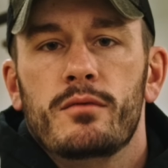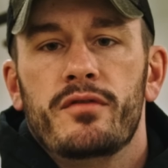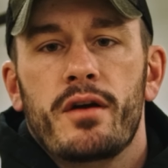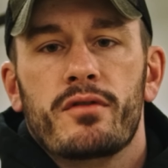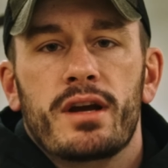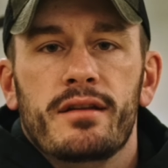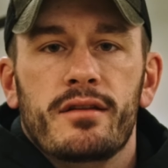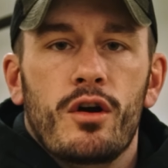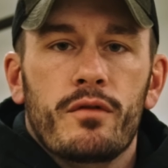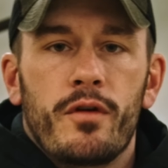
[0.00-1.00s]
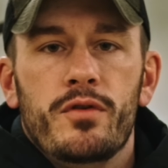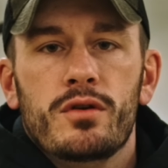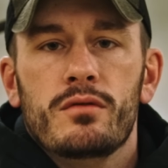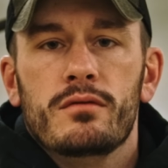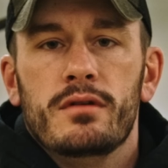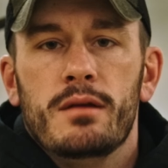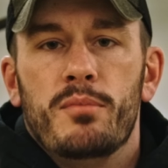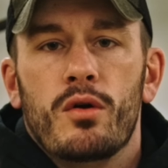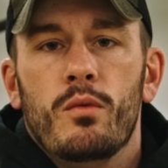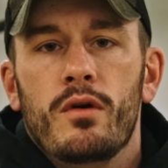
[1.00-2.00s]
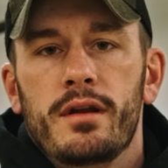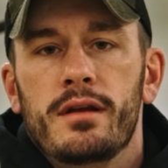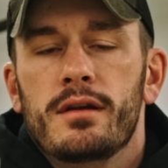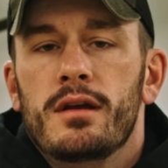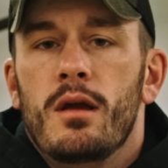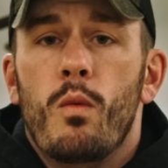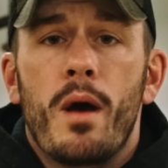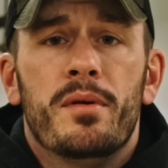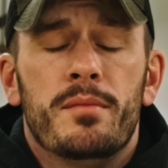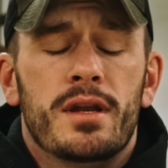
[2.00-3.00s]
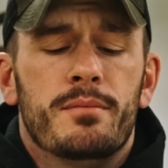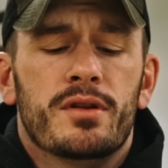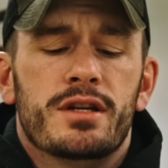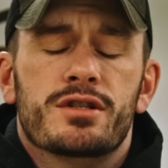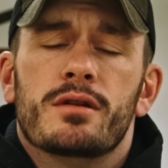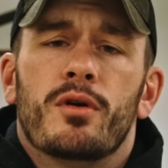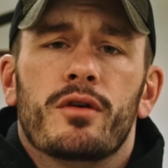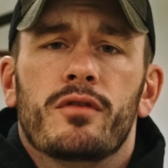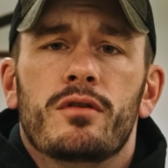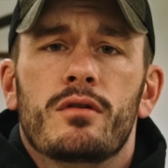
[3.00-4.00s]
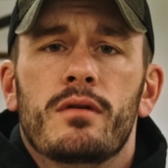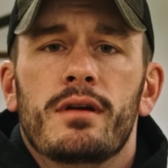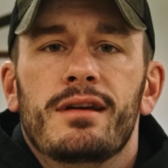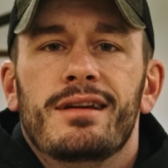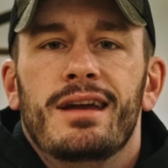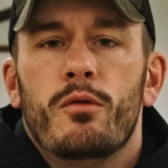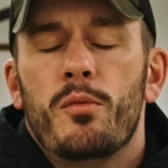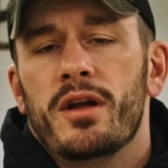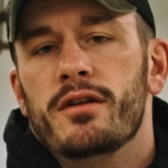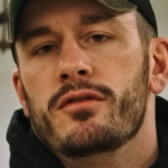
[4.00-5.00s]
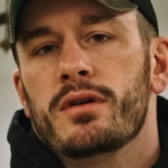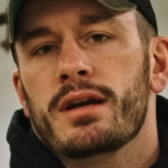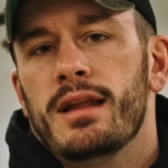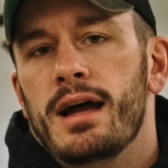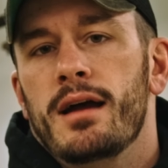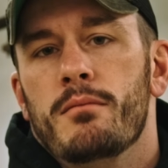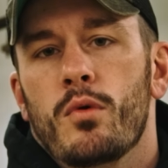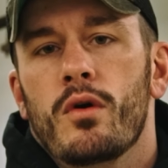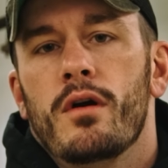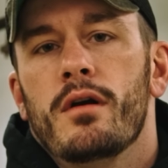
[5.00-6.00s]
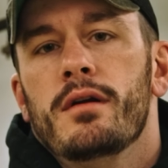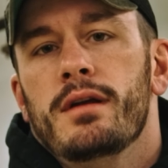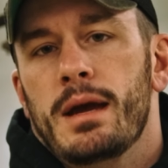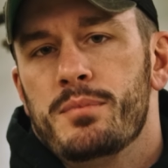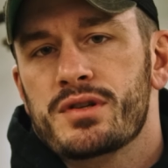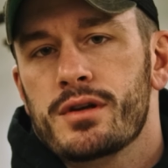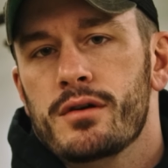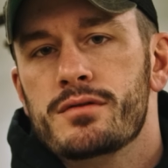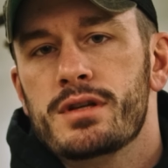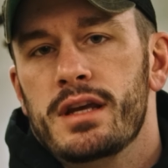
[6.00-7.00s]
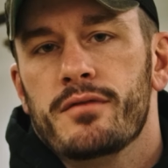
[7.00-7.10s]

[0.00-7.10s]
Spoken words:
We've covered kind of the overview in part 1, weapon manipulation in part 2, and we plan on doing a lot more episodes in